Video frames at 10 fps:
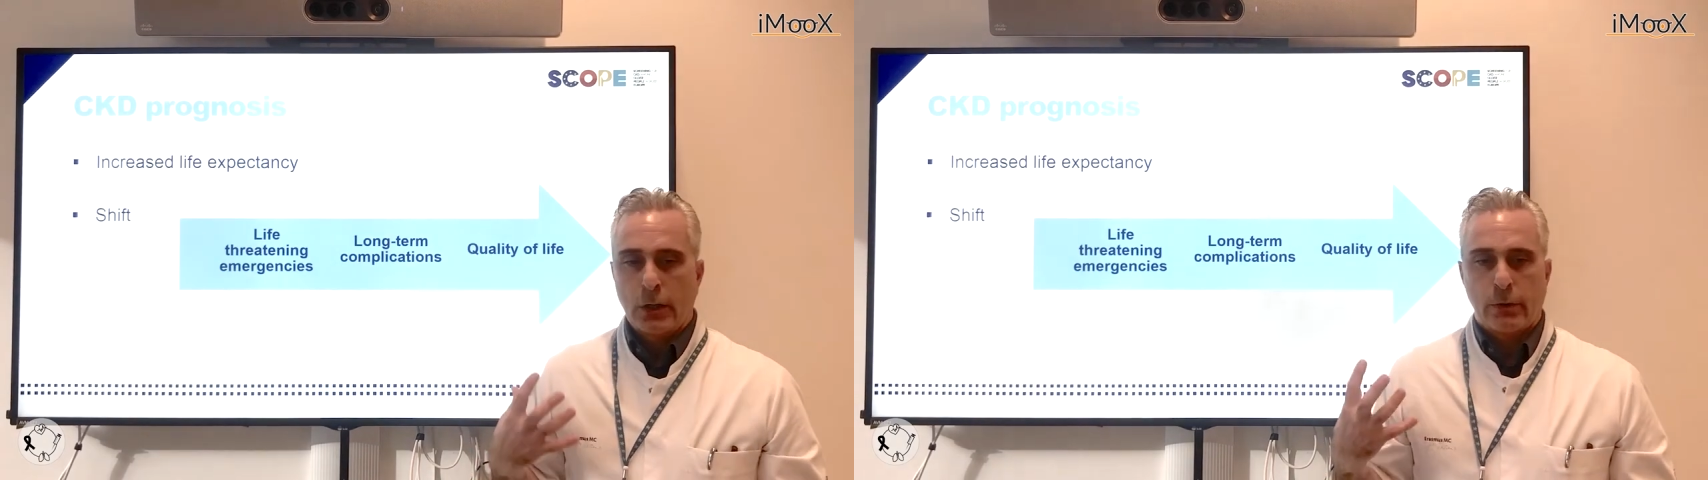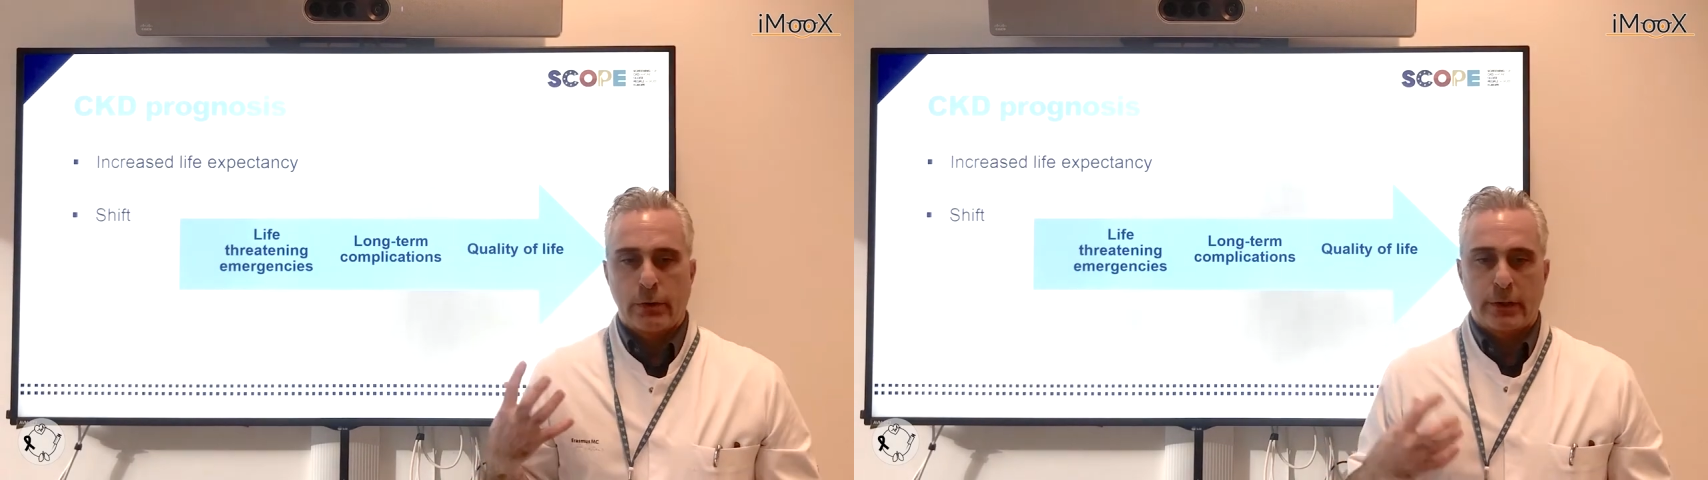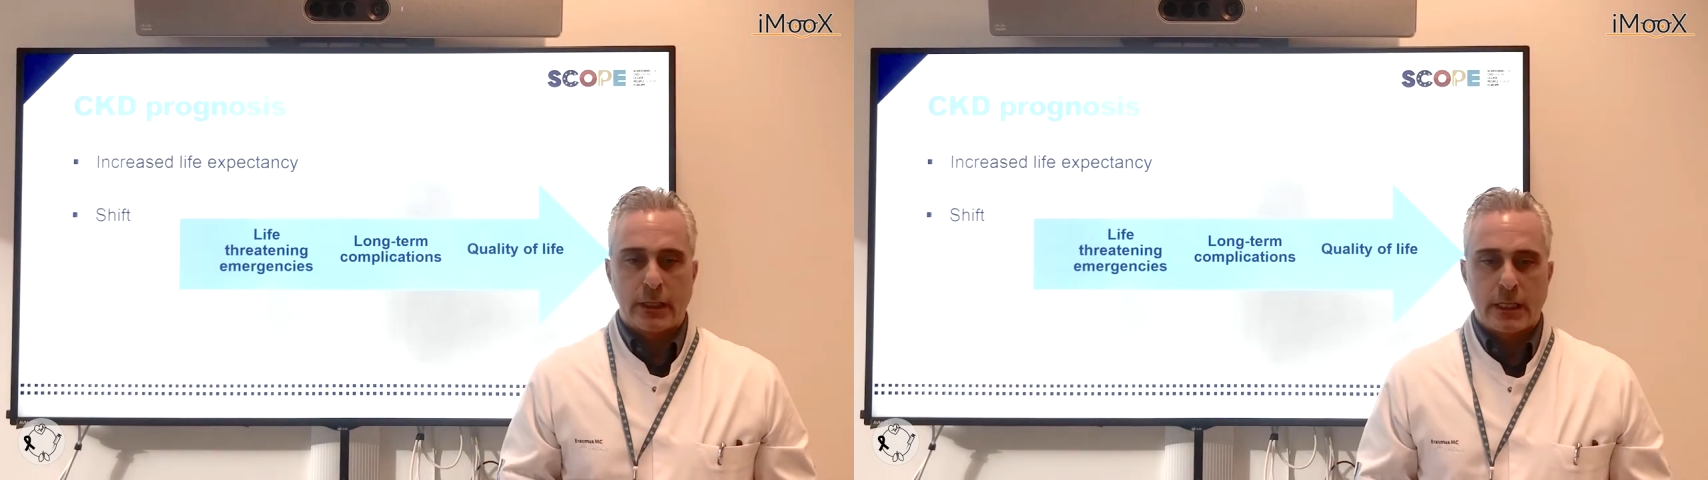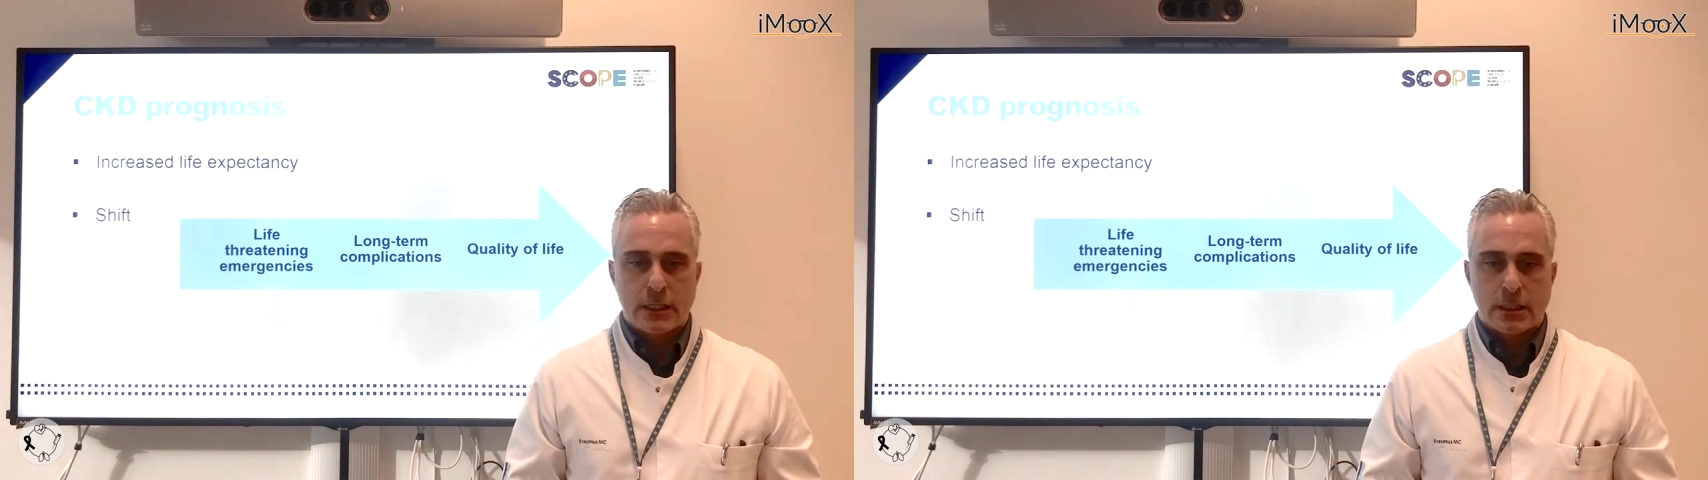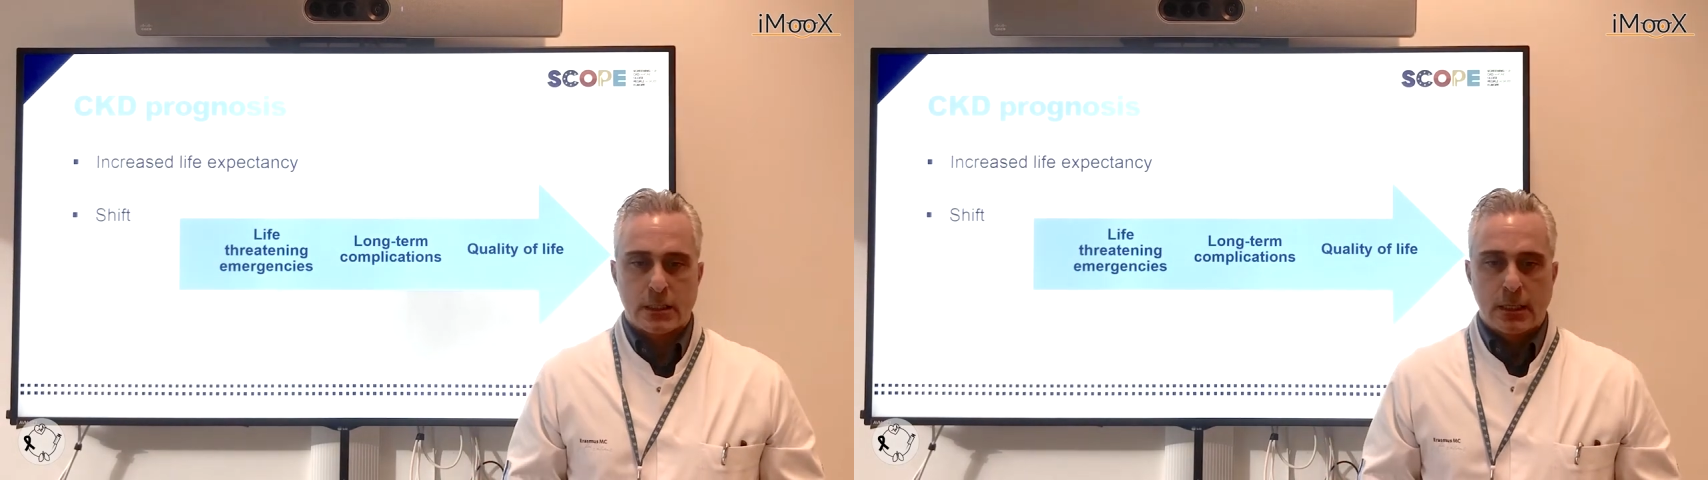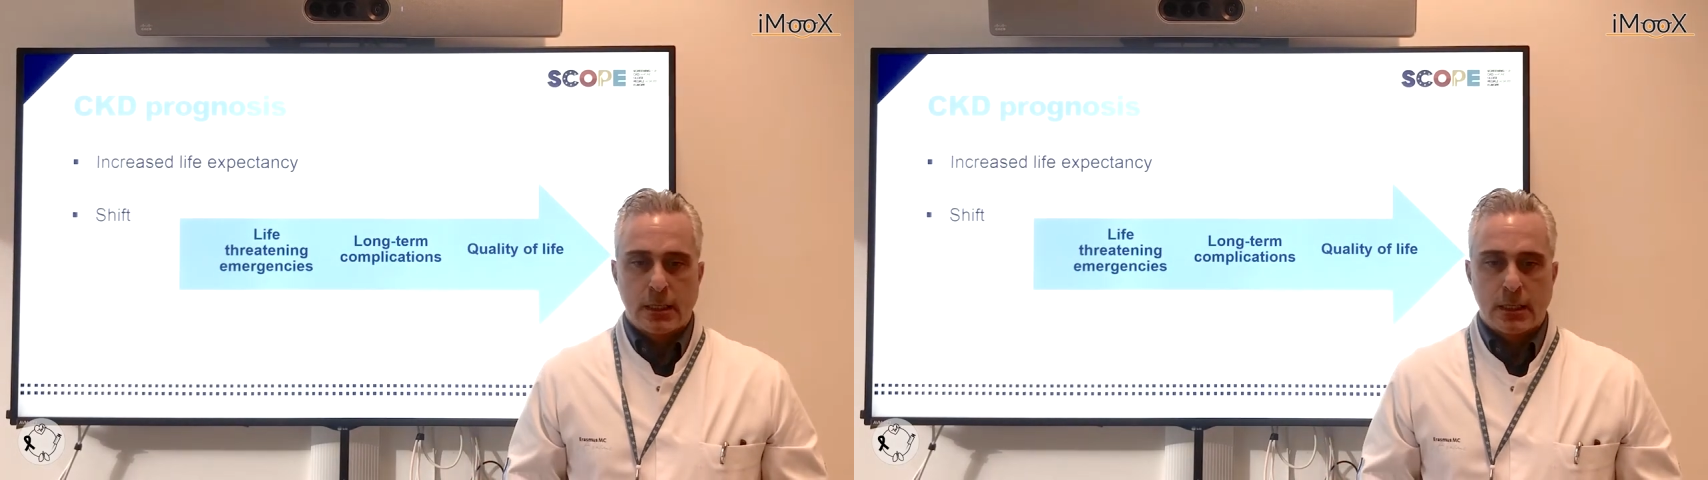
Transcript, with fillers: or at least